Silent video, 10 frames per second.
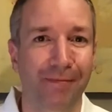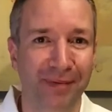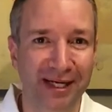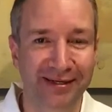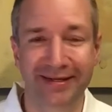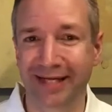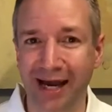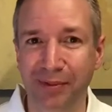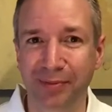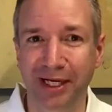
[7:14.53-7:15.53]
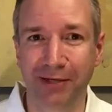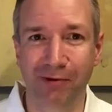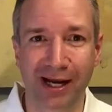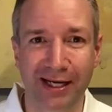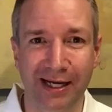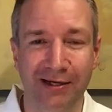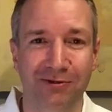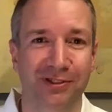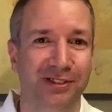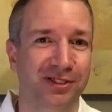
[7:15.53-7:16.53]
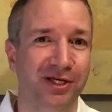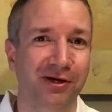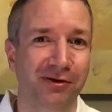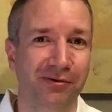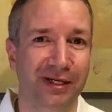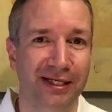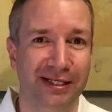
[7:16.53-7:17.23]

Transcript: But time and money ran out, and so